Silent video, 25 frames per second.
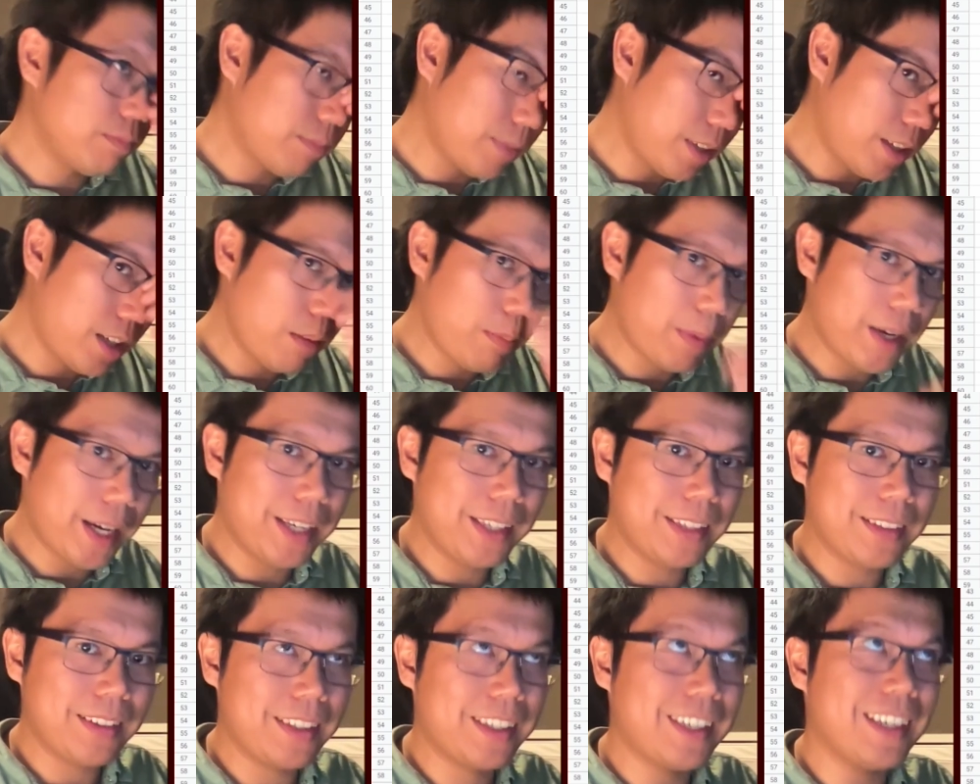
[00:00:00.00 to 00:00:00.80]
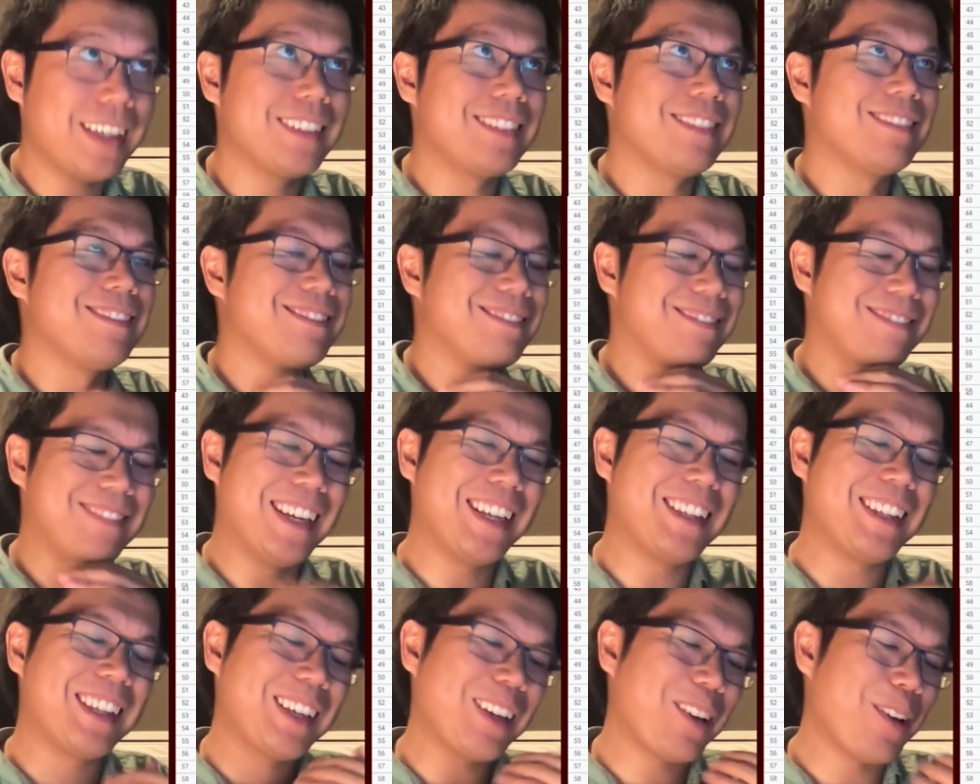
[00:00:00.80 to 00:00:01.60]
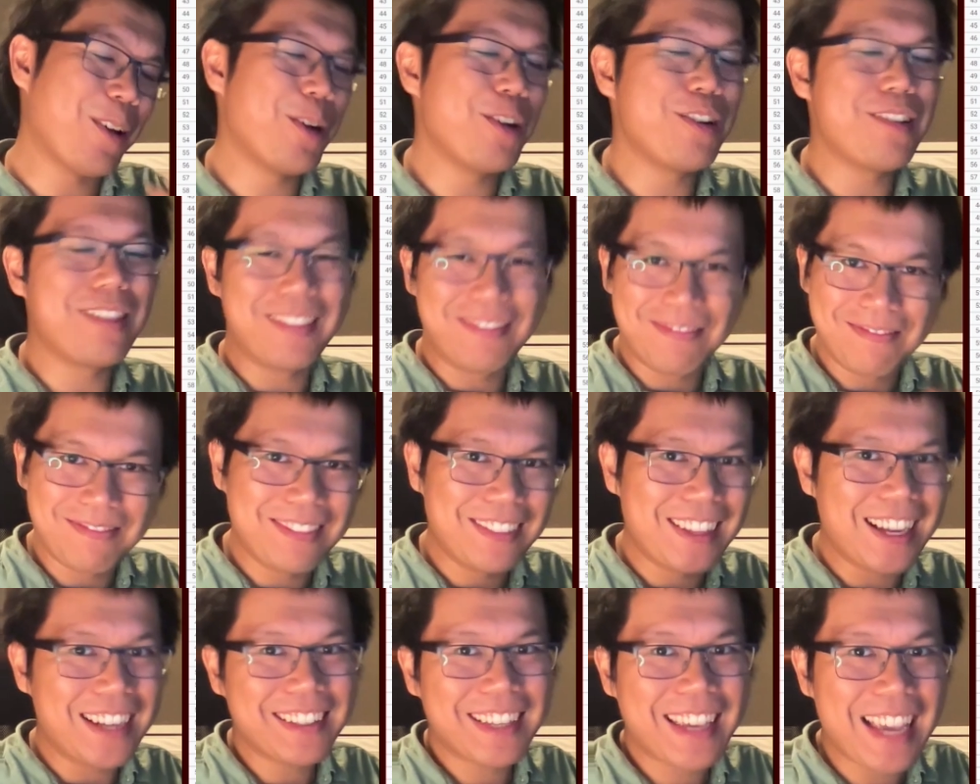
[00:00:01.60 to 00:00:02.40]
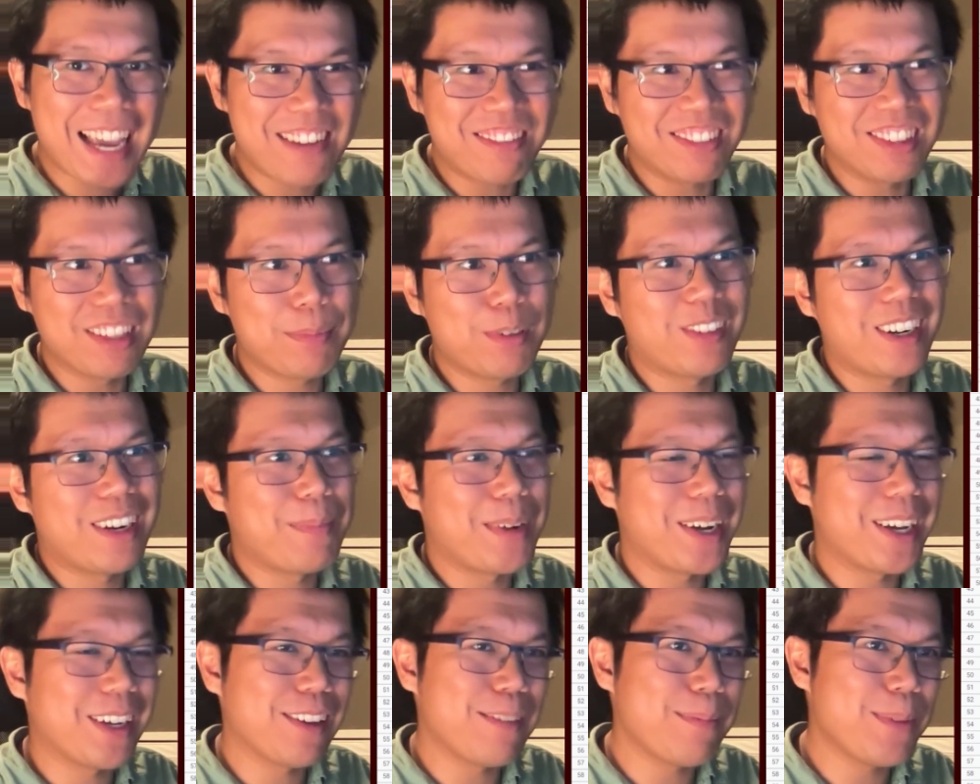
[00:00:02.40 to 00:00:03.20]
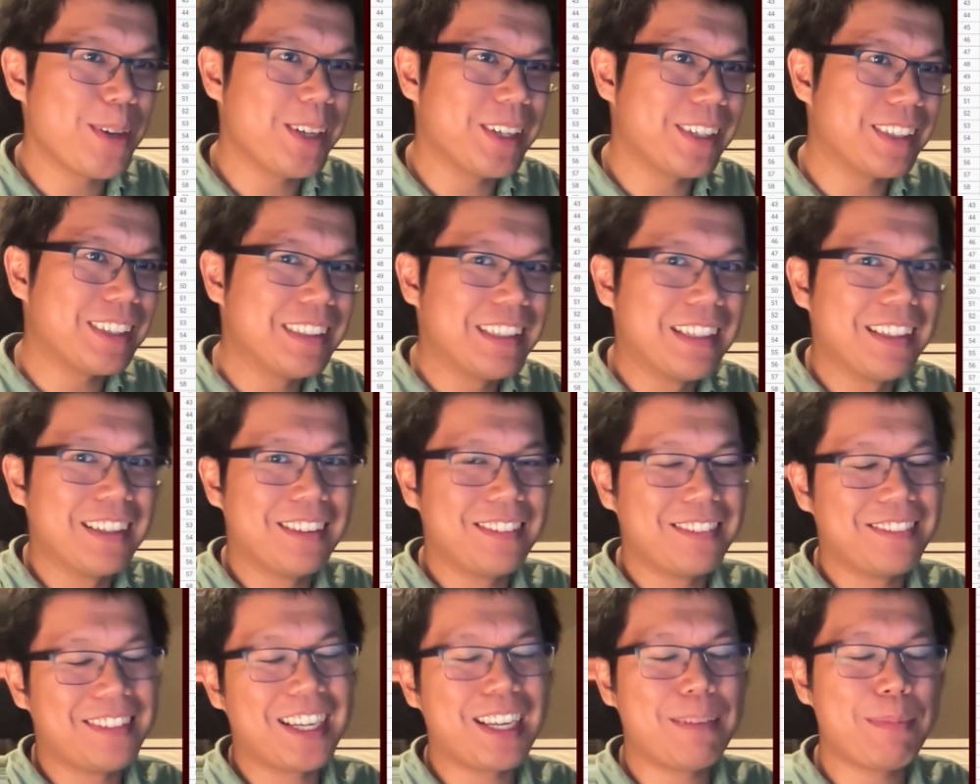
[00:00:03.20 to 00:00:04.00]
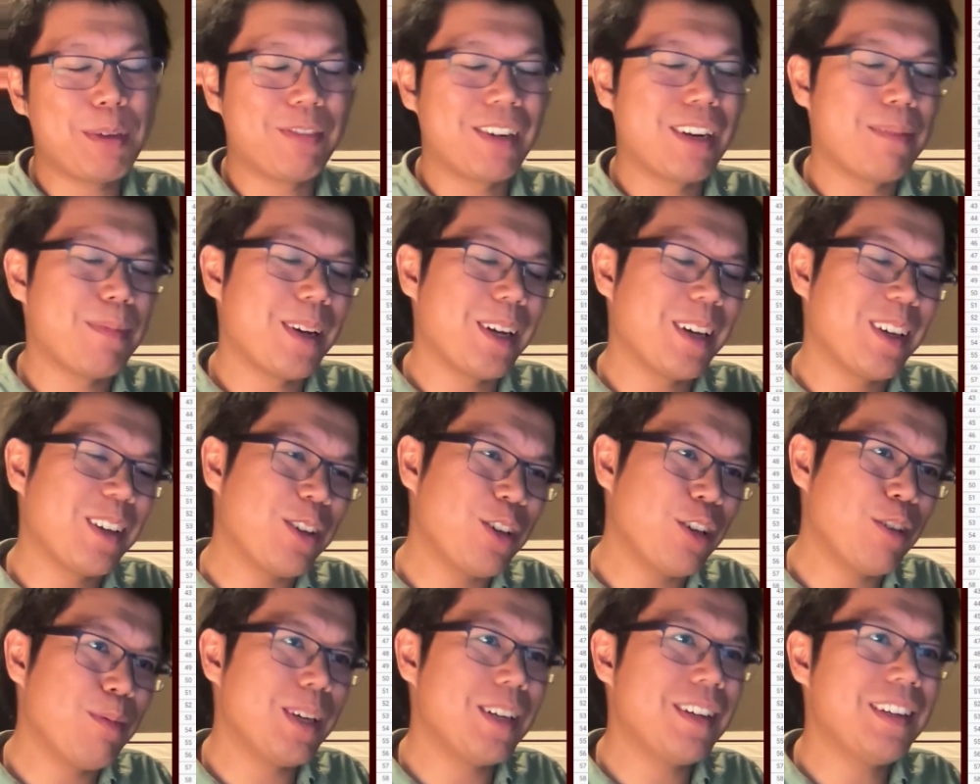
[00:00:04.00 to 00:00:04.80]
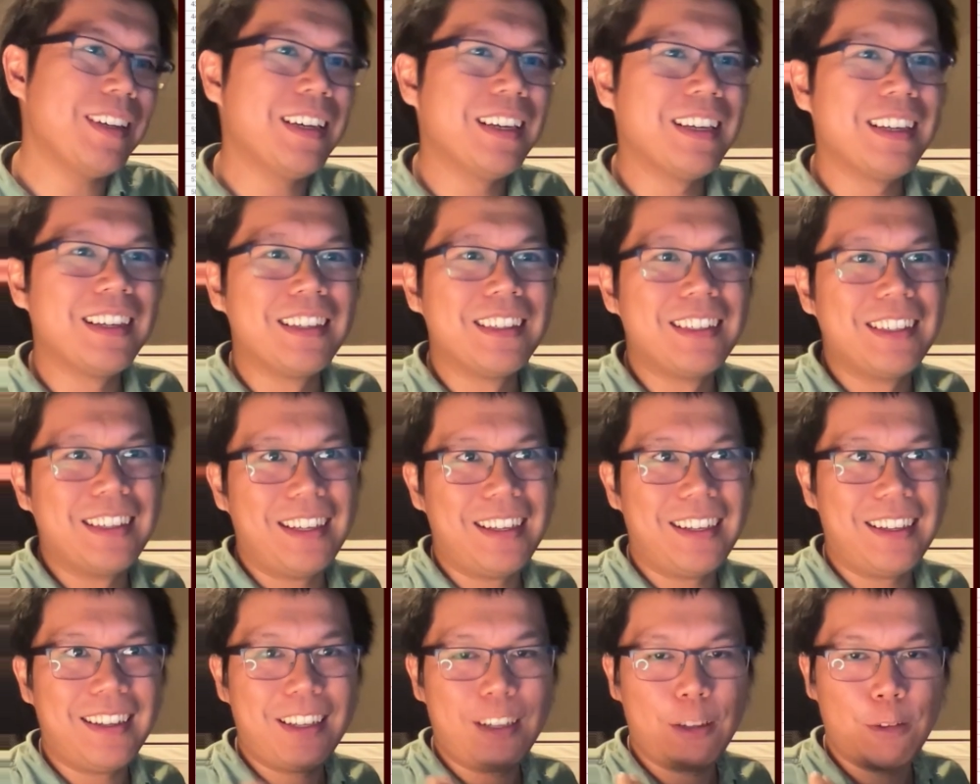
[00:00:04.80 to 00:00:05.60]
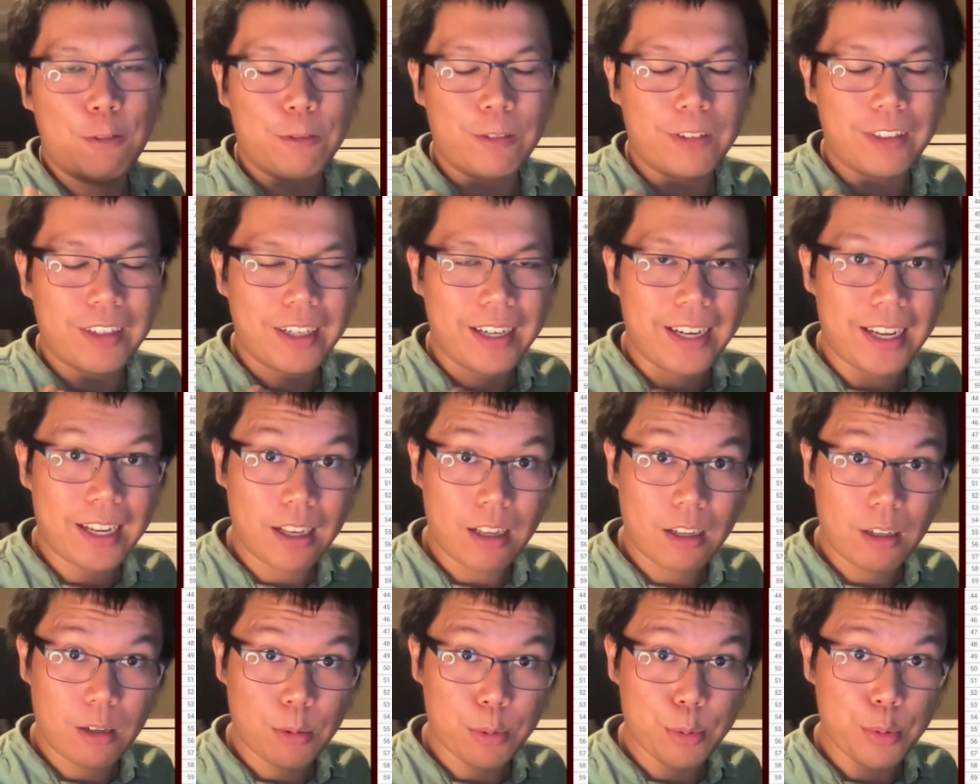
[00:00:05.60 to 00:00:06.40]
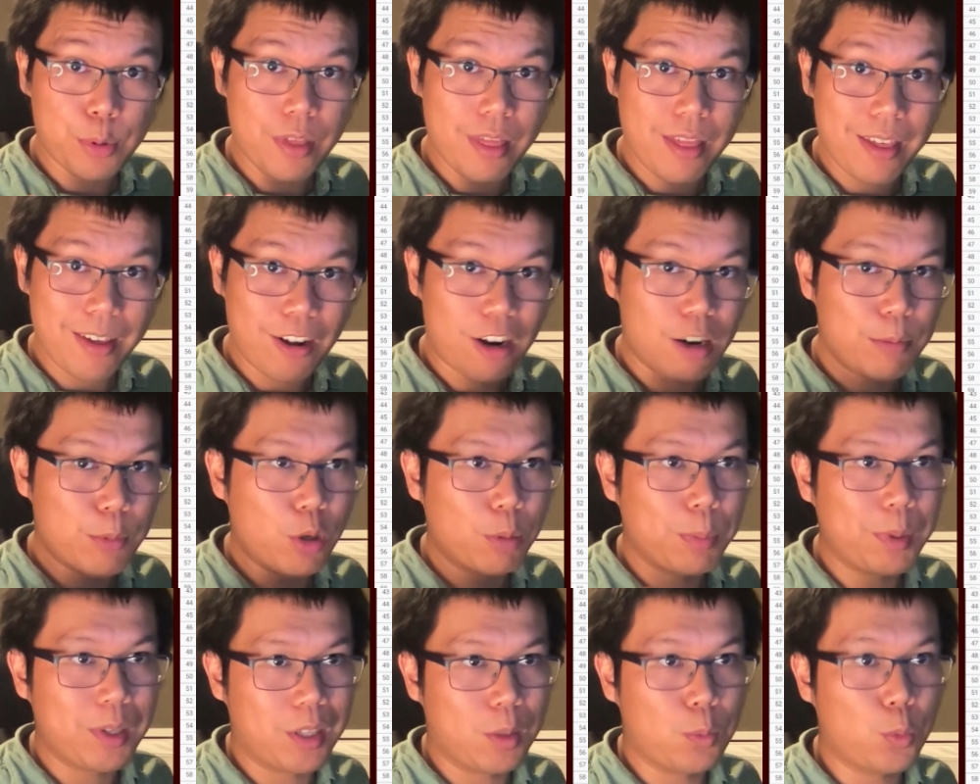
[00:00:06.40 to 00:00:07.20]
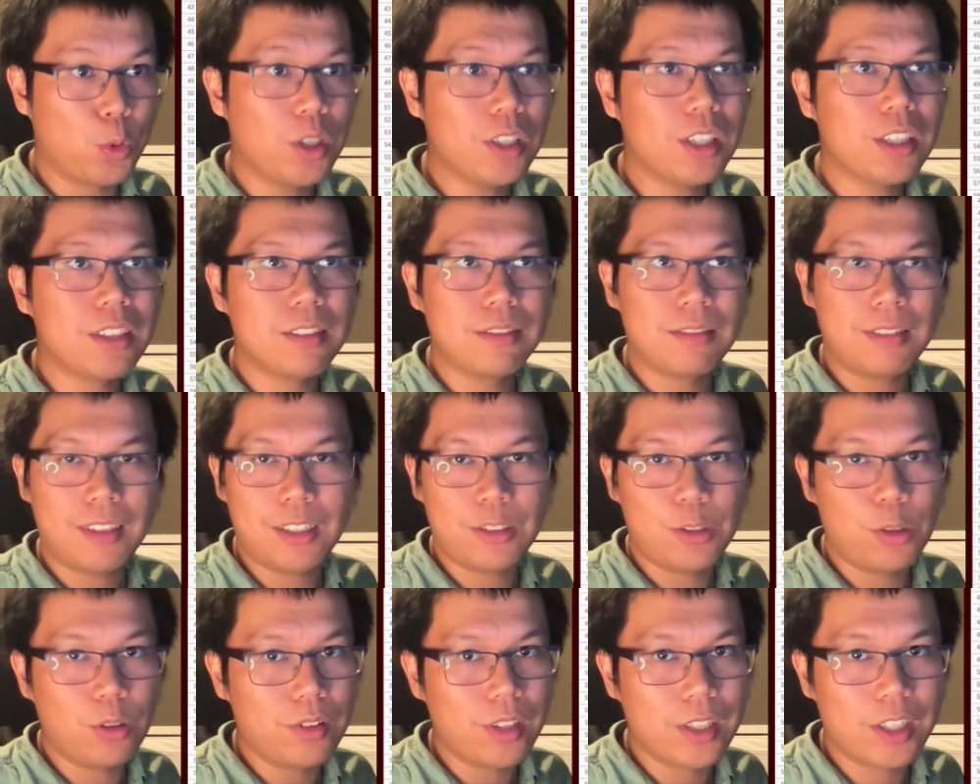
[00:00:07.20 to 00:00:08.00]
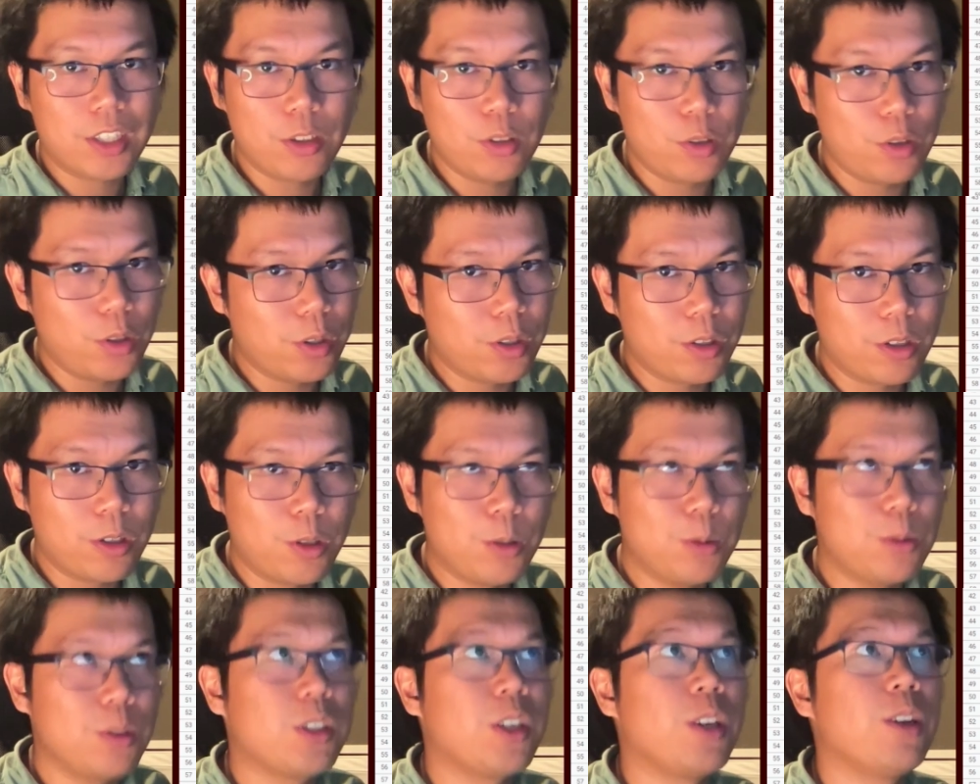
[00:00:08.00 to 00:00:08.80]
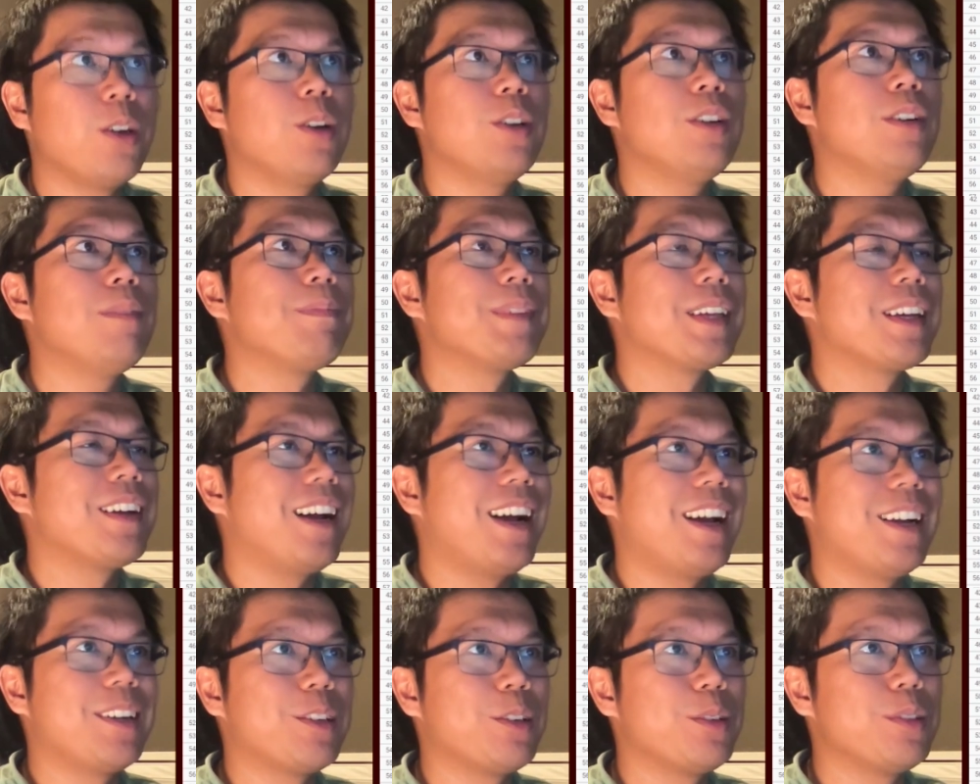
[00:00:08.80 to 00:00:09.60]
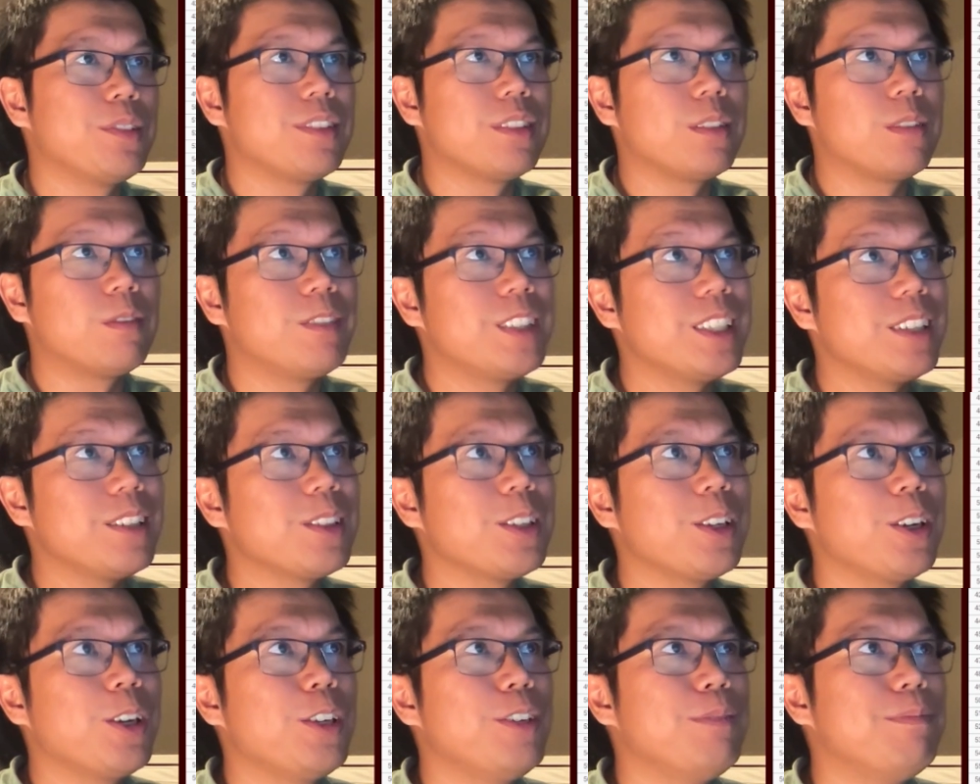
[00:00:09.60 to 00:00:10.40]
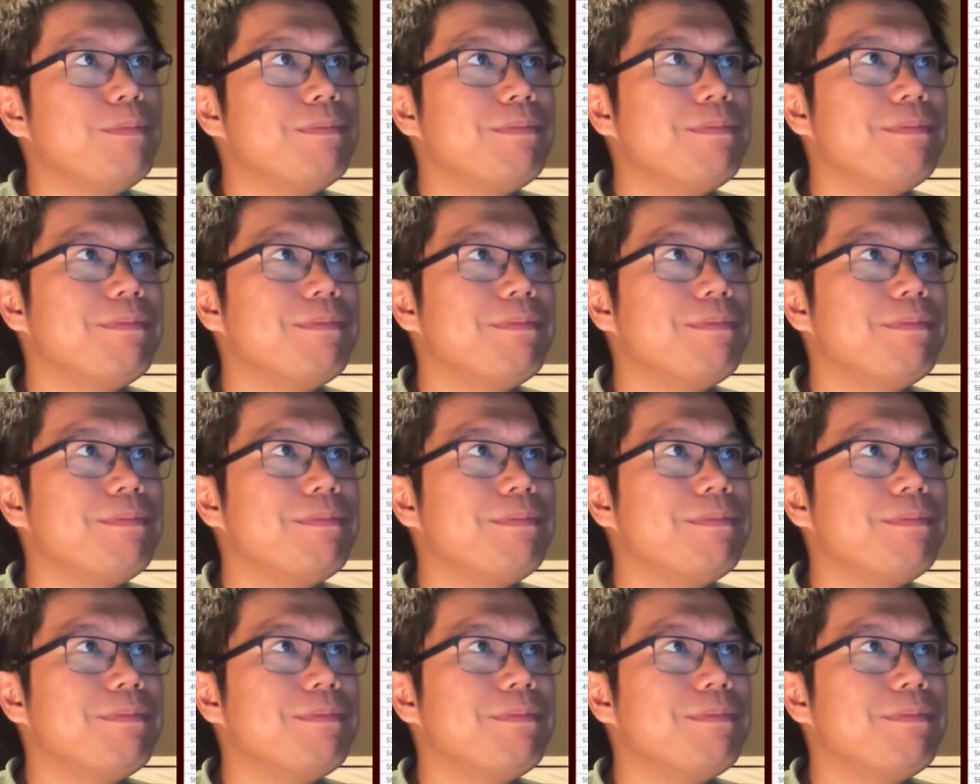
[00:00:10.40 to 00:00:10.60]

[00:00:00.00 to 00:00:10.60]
Uh, basically, it it's code that can't really be read by a computer, that can be read by a human, uh, for how the armor elements work. I took the pseudocode code, I turned it to real code.